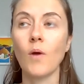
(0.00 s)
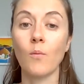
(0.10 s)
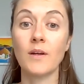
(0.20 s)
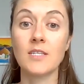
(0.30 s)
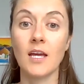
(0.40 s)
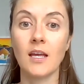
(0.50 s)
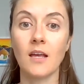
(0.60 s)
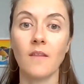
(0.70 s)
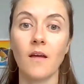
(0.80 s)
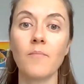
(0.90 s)
where we're
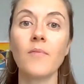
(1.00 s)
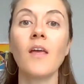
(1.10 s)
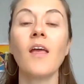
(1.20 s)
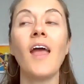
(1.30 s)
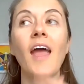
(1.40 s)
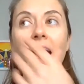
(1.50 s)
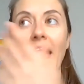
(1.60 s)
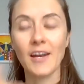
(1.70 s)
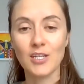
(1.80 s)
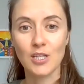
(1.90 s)
taking them
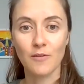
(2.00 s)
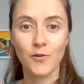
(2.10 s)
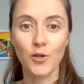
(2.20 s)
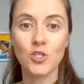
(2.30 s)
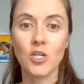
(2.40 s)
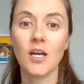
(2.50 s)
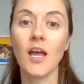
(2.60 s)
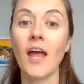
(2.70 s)
out into the future.